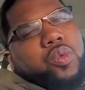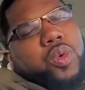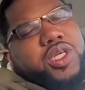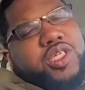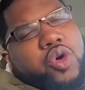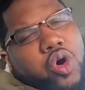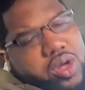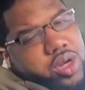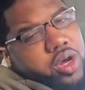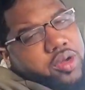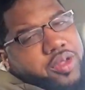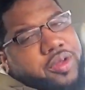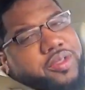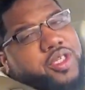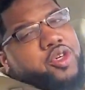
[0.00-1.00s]
What's going
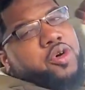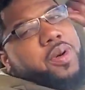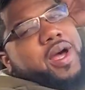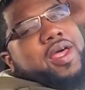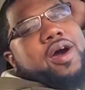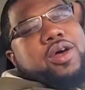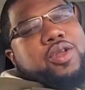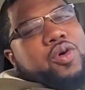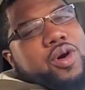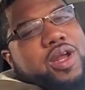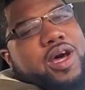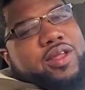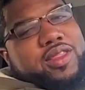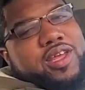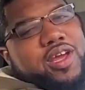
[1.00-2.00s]
on, YouTube? How y'all
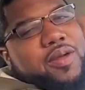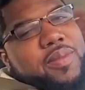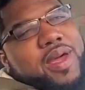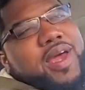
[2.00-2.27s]
doing out there,